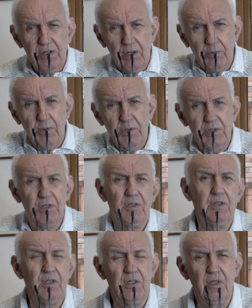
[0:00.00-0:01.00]
in other words,
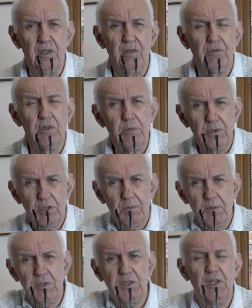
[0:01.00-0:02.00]
in the room at the top
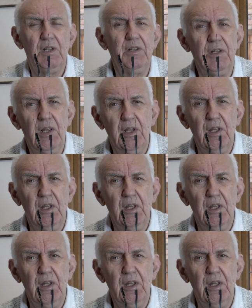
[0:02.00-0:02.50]
of the ceiling,